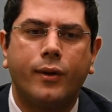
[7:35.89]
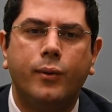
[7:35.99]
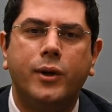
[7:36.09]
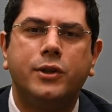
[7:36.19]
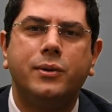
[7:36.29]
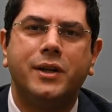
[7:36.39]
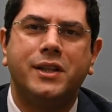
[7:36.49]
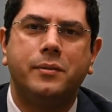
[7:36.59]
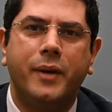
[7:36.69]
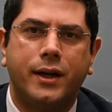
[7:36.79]
what to
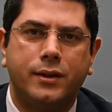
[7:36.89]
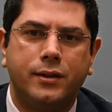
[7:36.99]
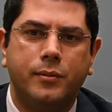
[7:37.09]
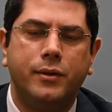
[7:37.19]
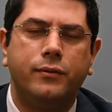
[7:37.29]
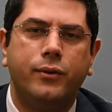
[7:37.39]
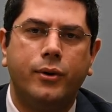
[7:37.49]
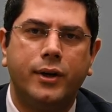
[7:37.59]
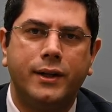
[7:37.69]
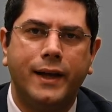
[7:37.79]
expect
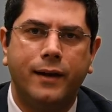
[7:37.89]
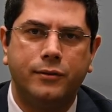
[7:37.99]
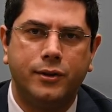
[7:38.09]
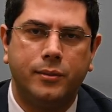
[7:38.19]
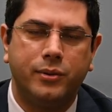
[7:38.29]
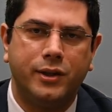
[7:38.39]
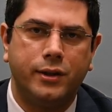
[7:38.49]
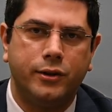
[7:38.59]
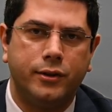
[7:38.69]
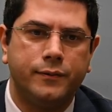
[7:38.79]
before and after the
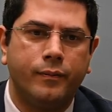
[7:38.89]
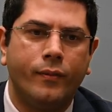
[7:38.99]
procedure.